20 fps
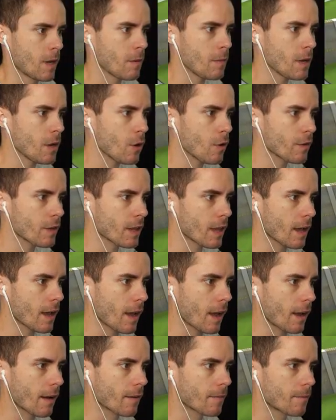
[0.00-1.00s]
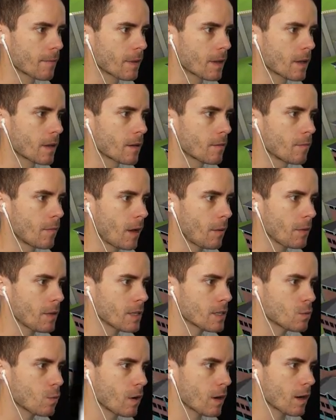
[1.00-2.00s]
Maybe over there. Maybe
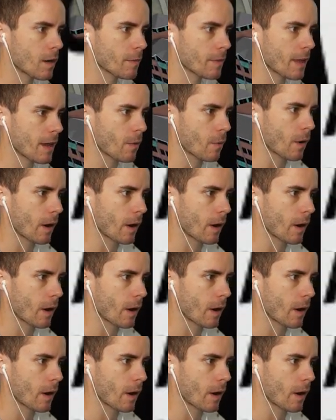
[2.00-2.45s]
there's one up that